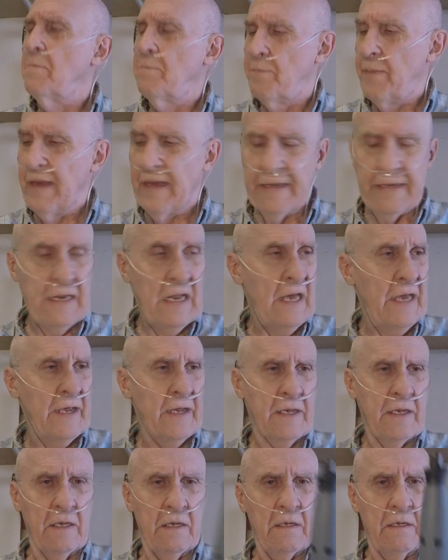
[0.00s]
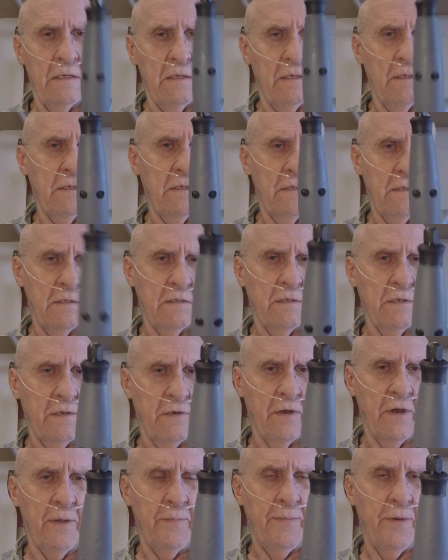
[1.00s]
pin-like
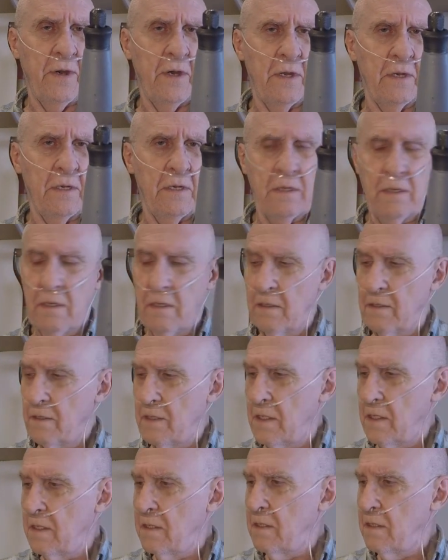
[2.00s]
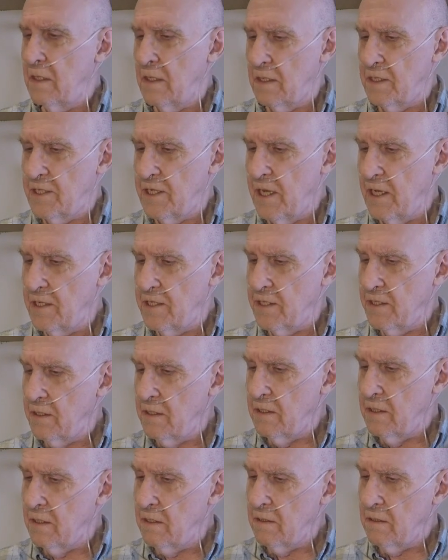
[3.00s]
grip on the
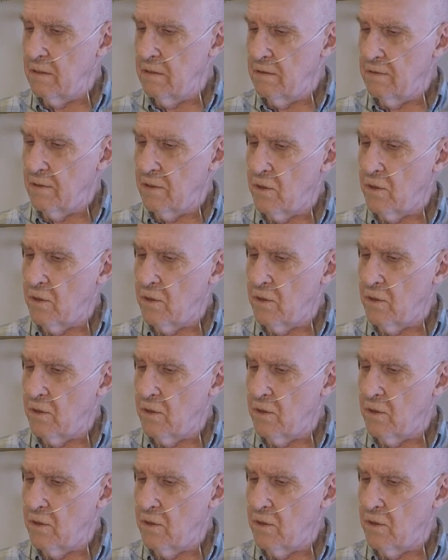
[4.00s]
extension, the